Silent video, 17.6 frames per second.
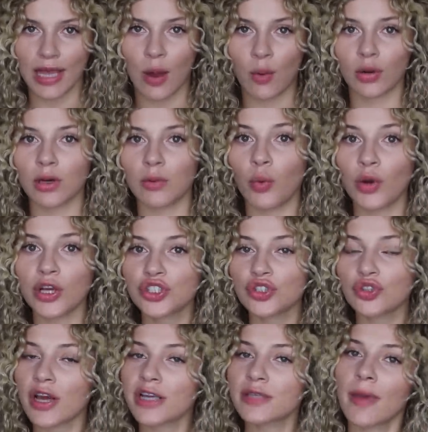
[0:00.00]
I wanna
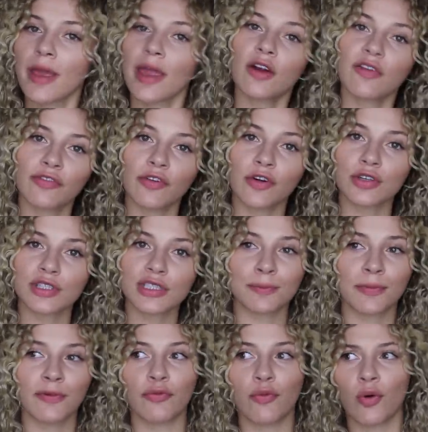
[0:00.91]
moisturize my hair
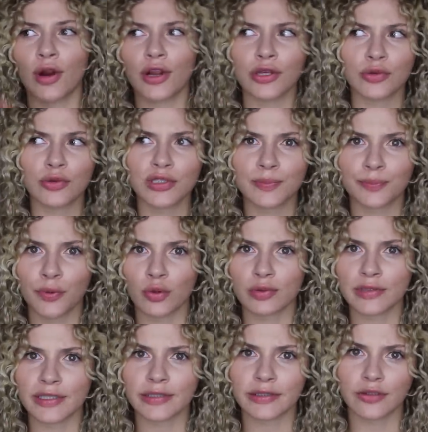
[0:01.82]
first before I use
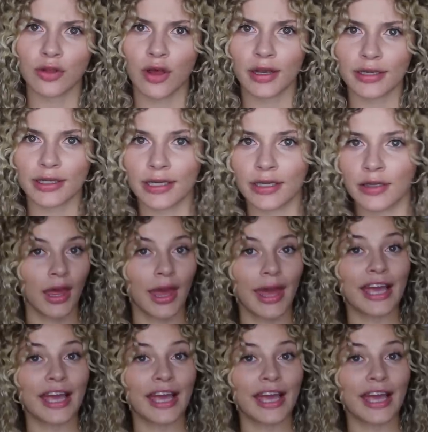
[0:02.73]
protein to lock it in.